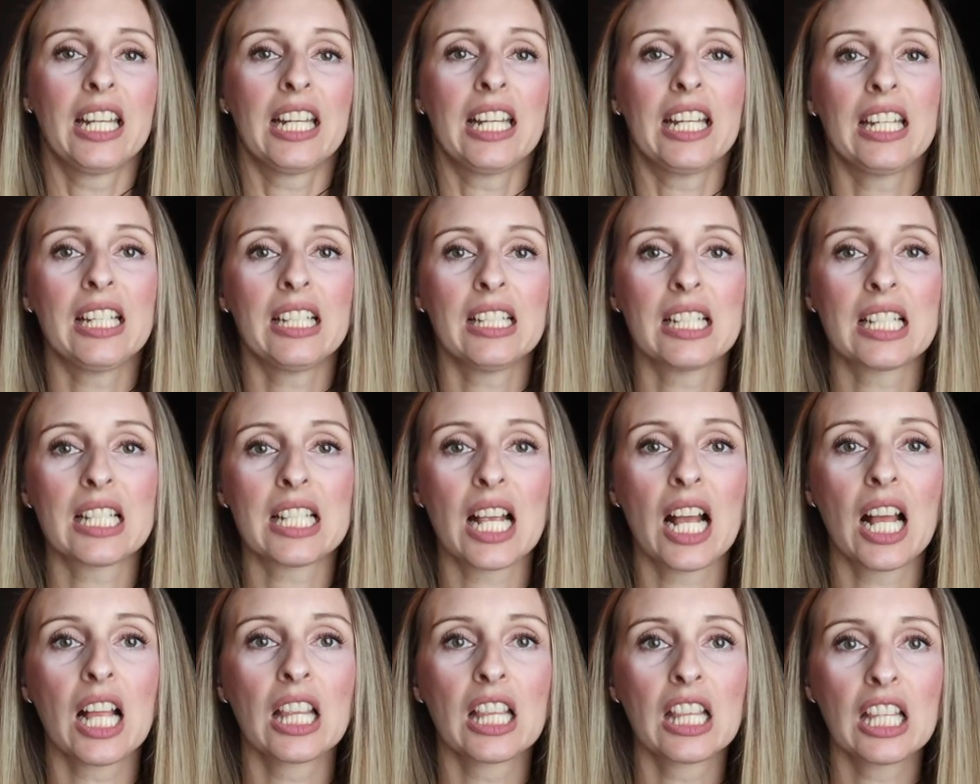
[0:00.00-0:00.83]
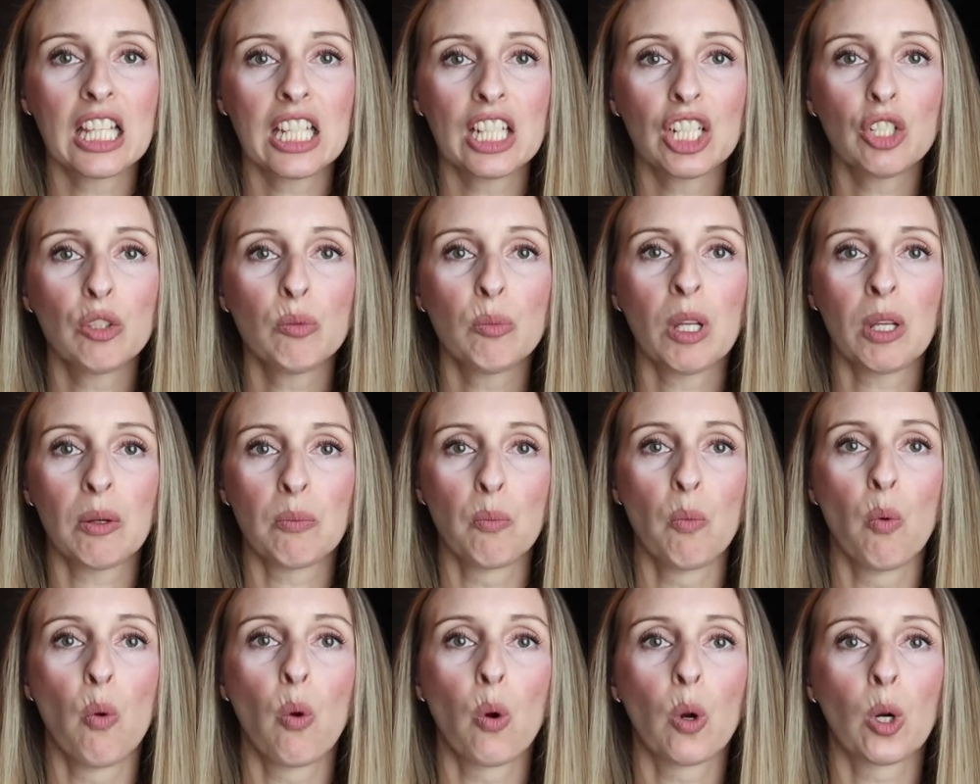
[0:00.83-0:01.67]
It's a little bit
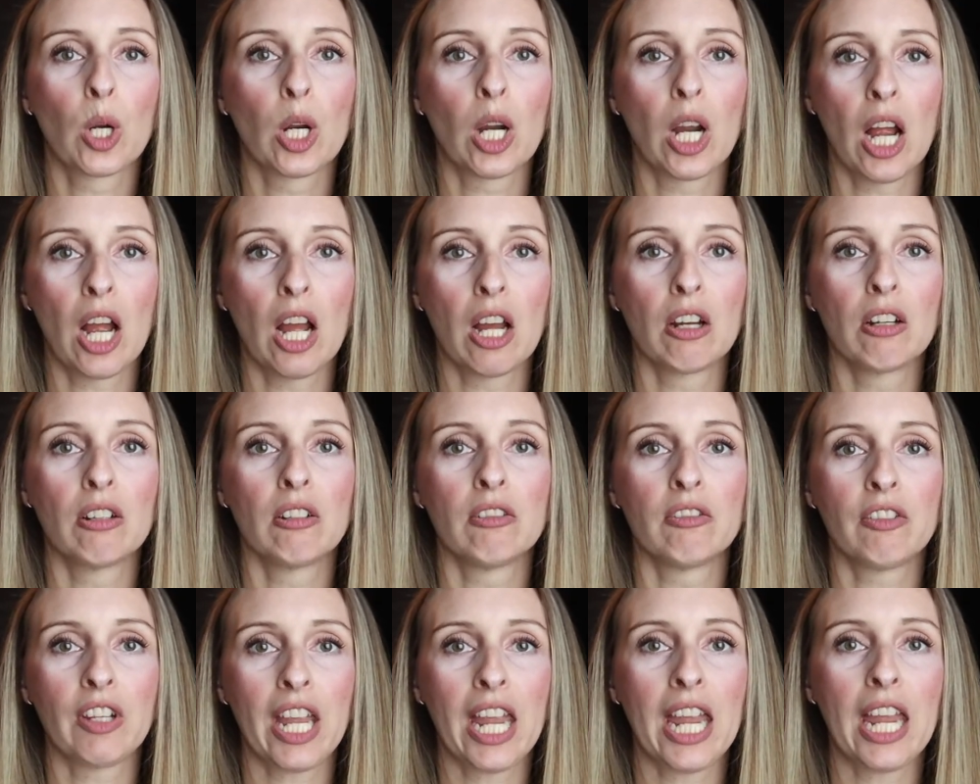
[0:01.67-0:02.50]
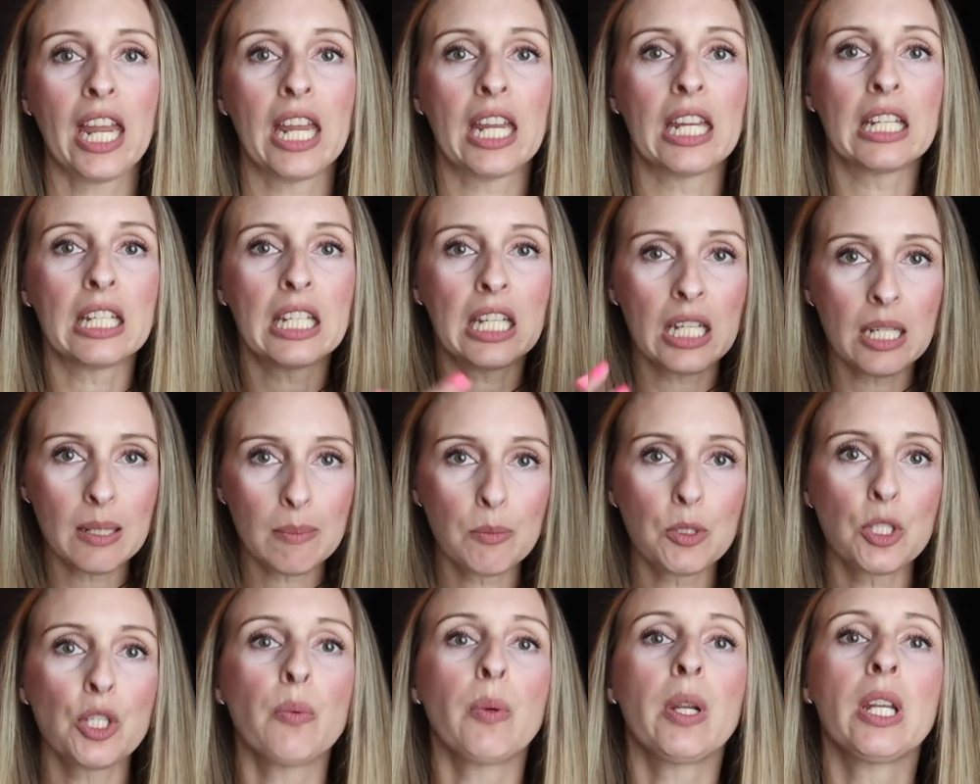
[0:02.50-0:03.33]
more of a
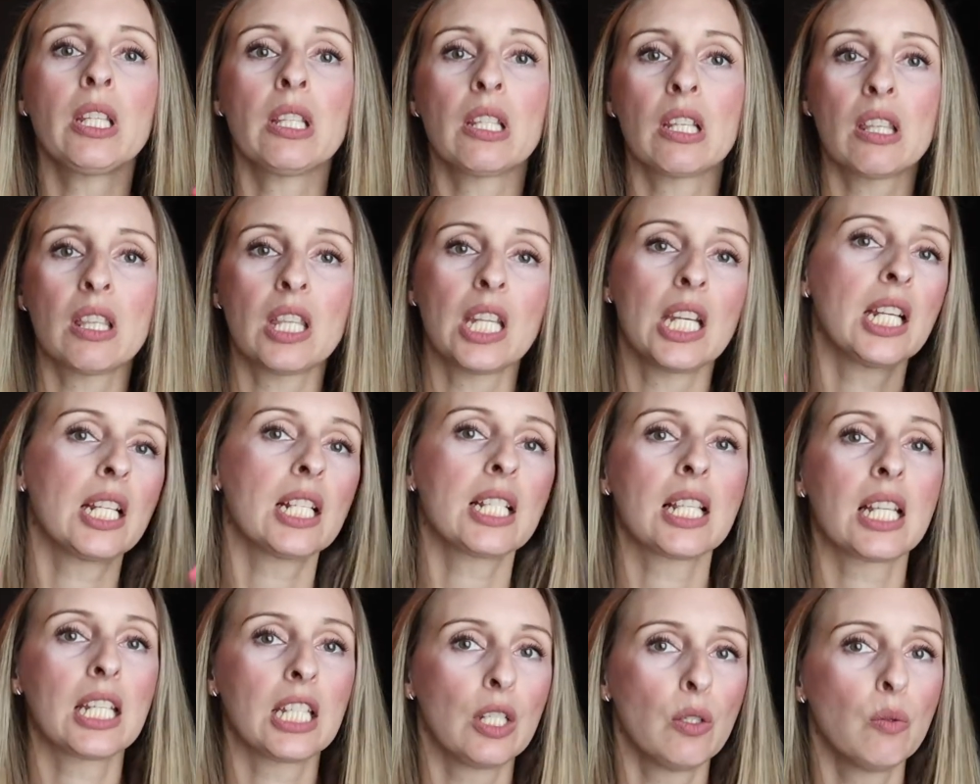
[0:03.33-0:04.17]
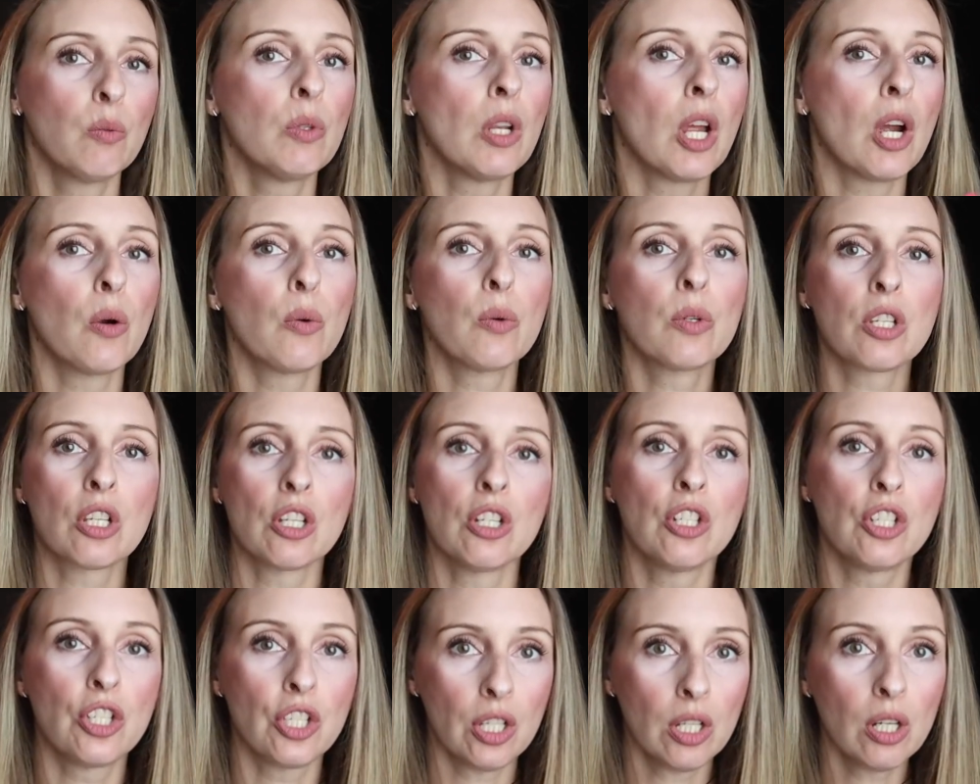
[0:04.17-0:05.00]
keep doing the things that you know to
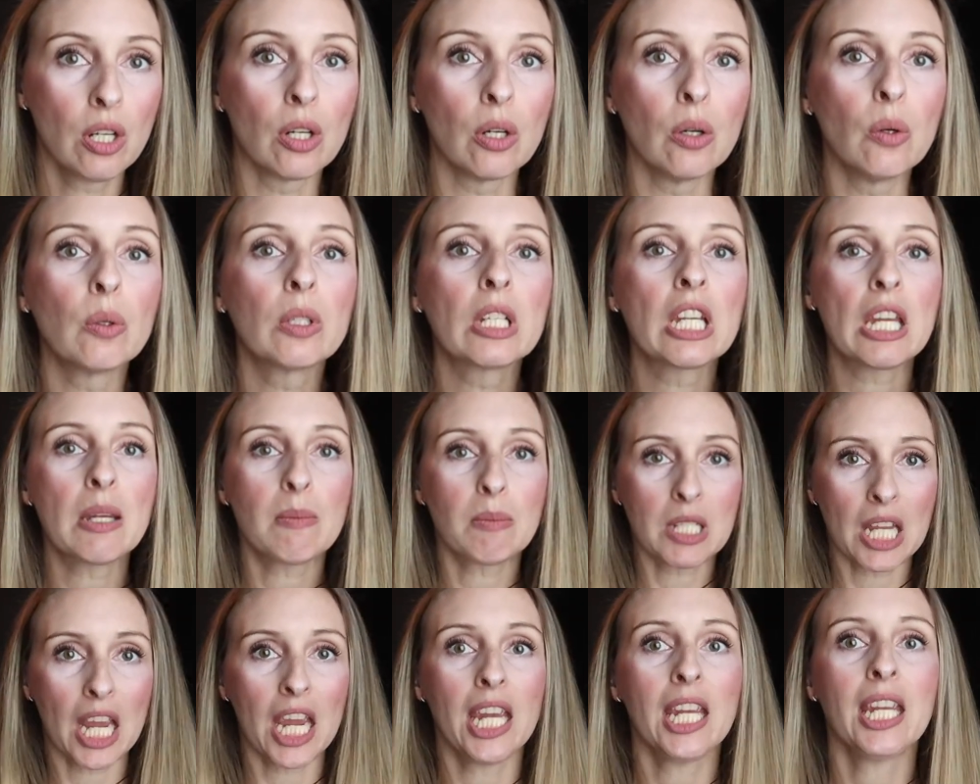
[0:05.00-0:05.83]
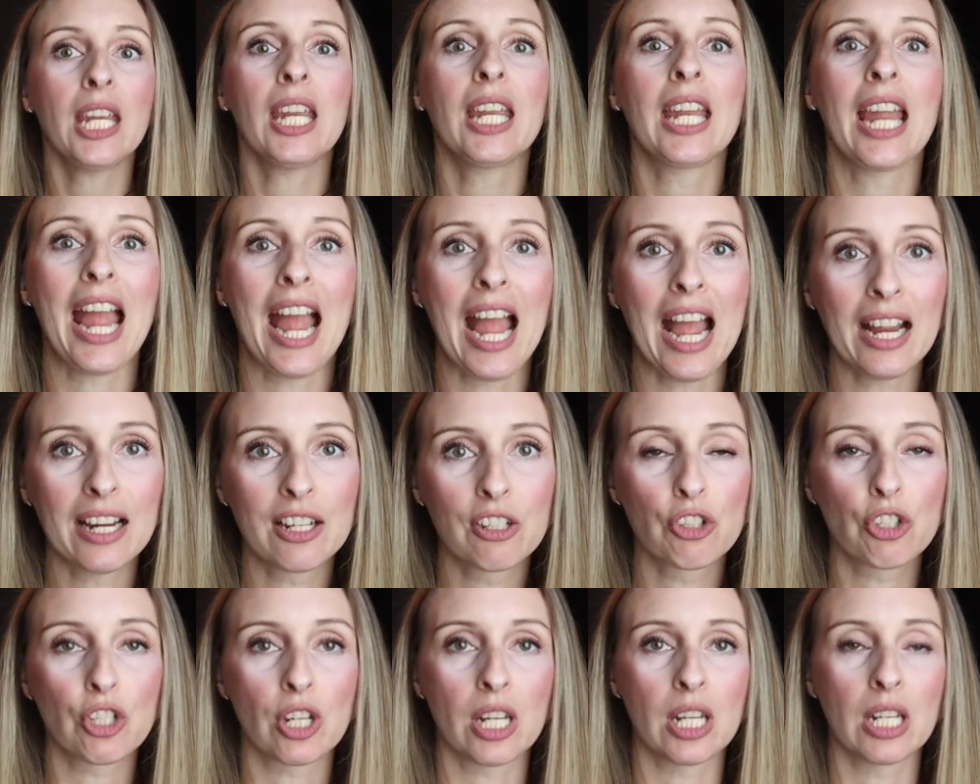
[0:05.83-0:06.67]
do, keep taking
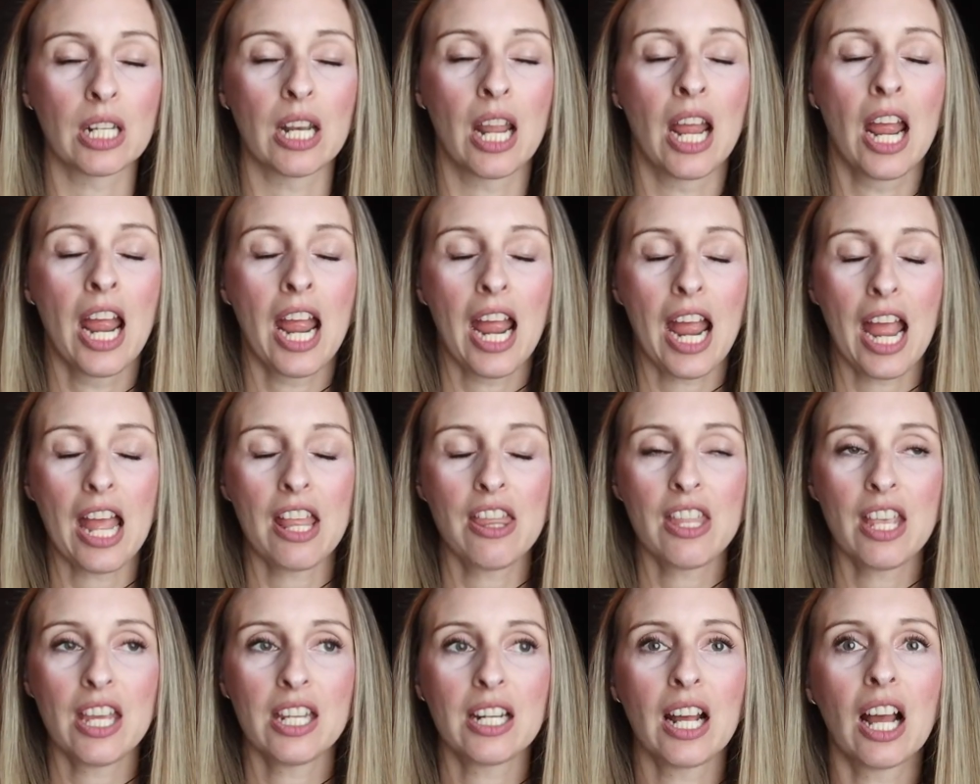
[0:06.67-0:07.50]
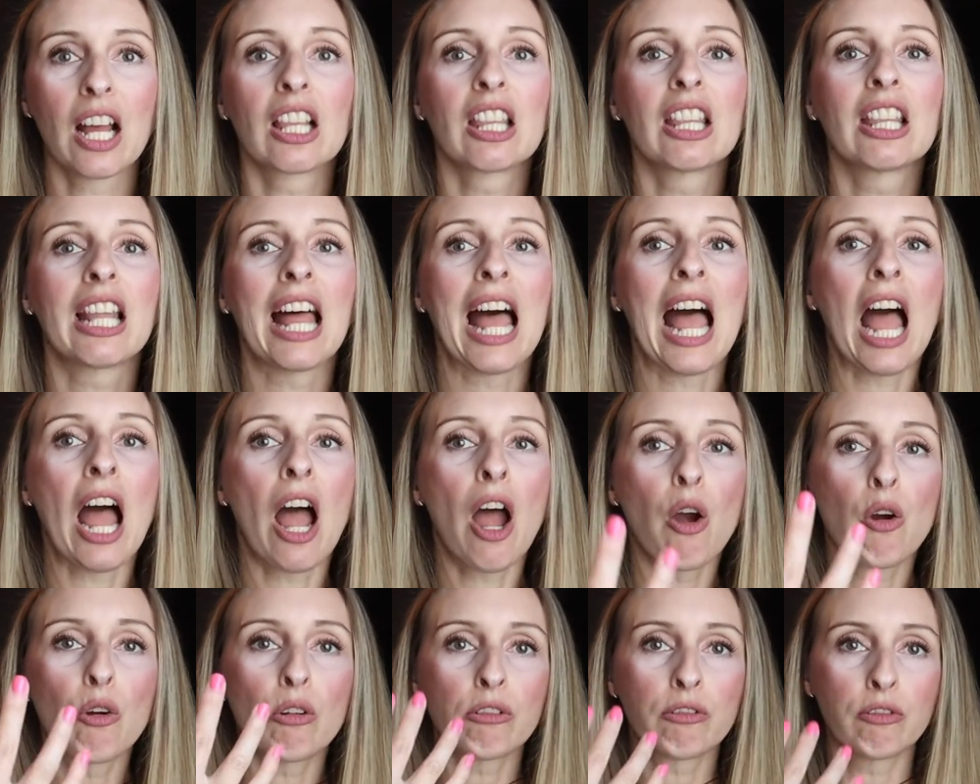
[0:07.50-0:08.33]
action, and then
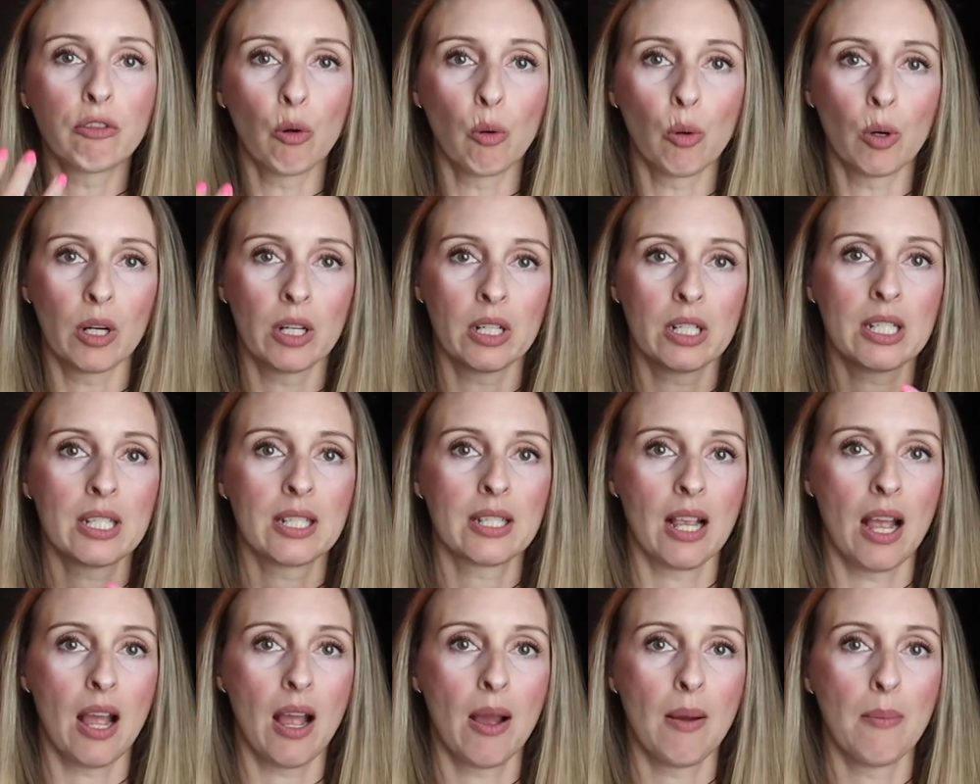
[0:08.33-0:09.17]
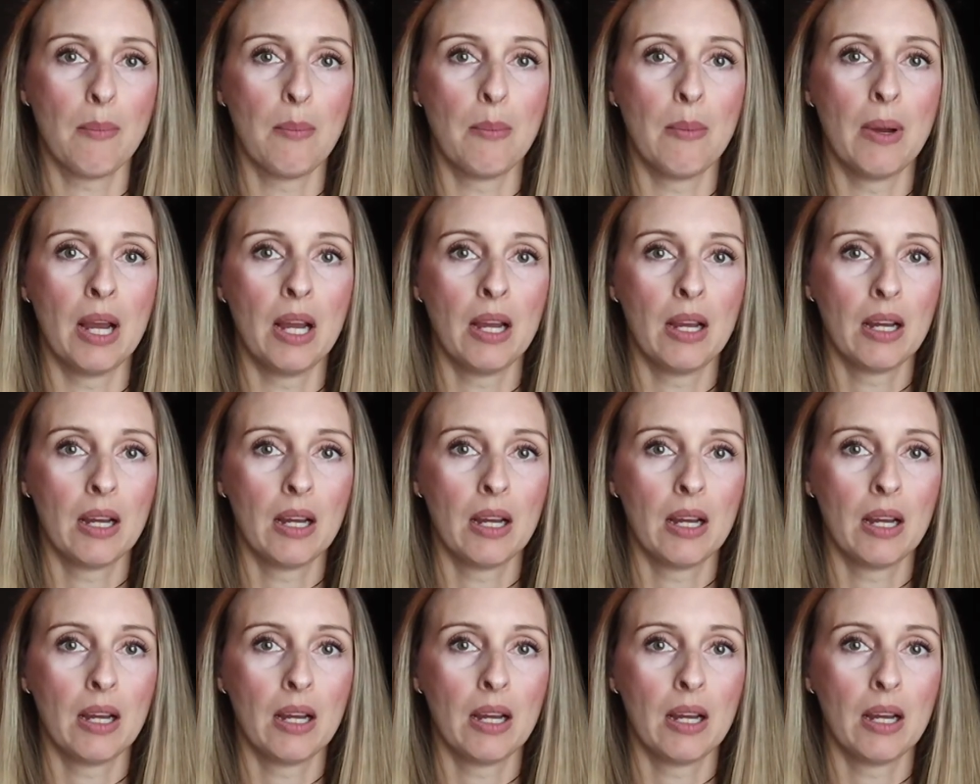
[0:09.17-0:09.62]
allow for some